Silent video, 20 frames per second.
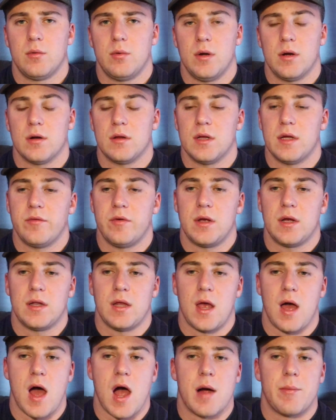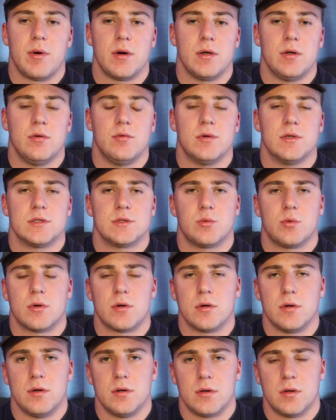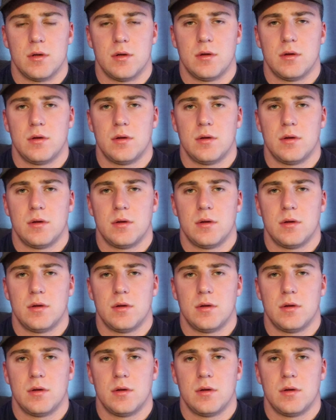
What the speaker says: We are living in the opportunist world.